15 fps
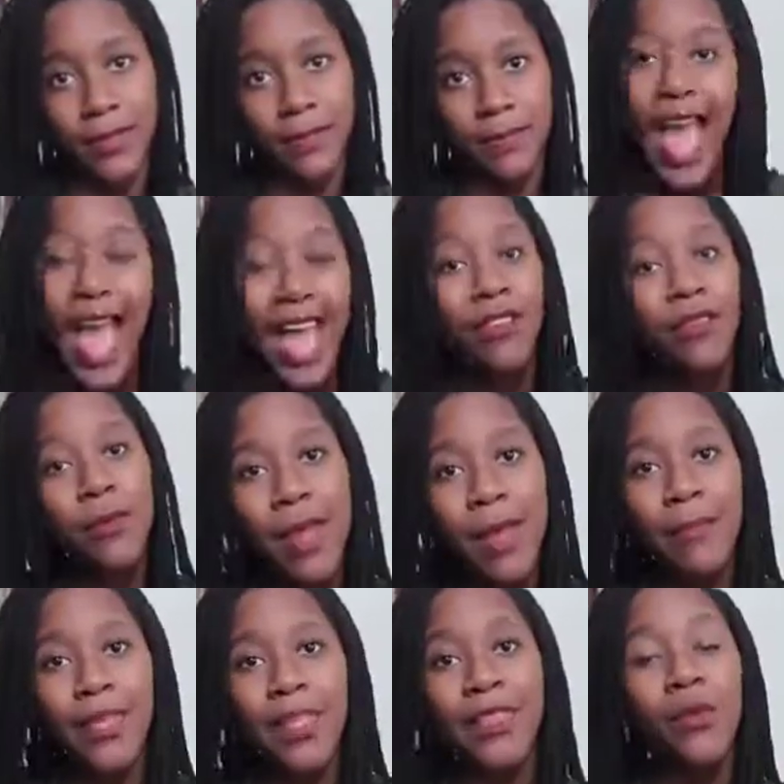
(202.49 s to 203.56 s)
And
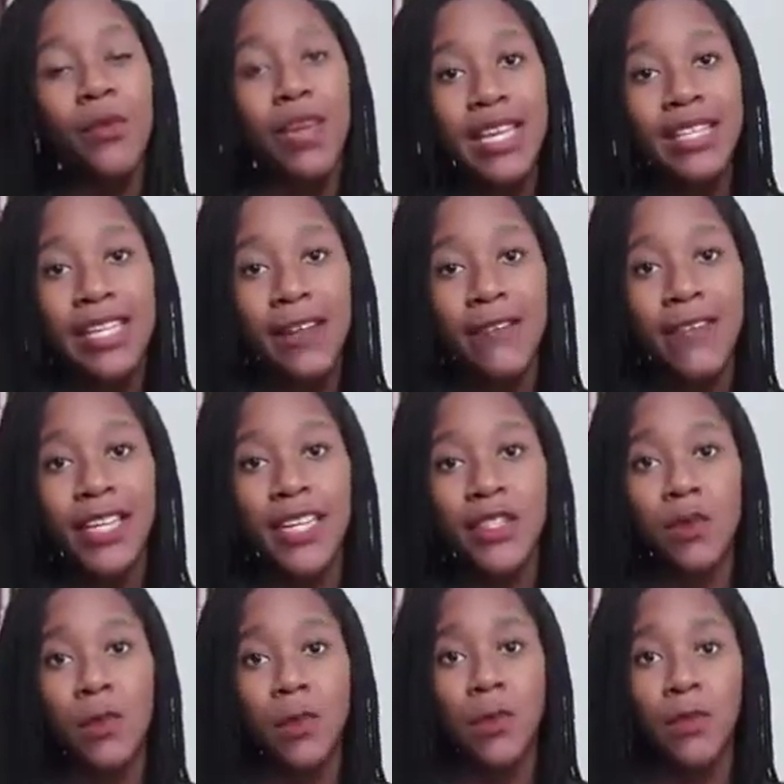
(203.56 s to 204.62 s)
remember that we as
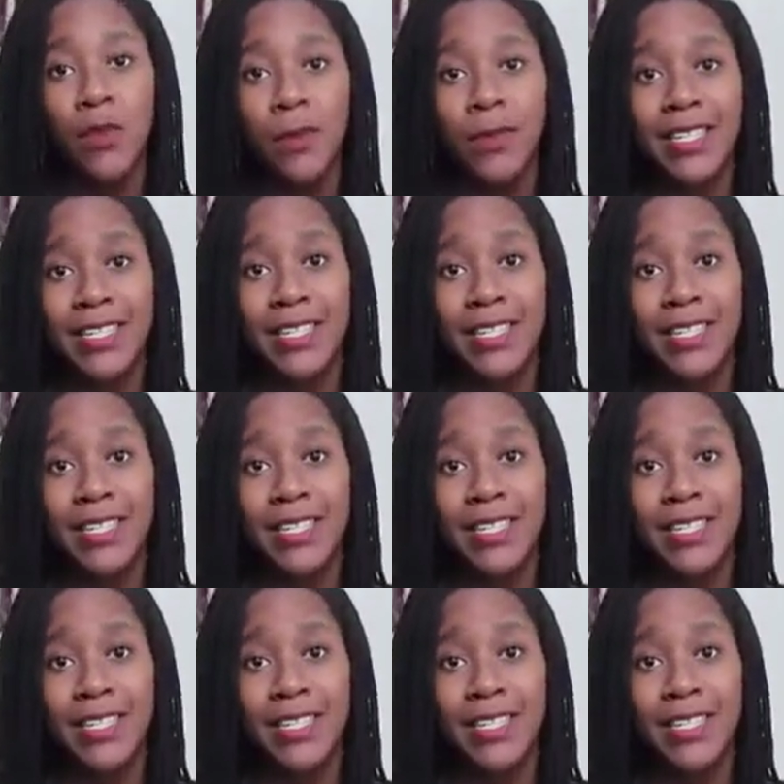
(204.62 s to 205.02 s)
Africans were performing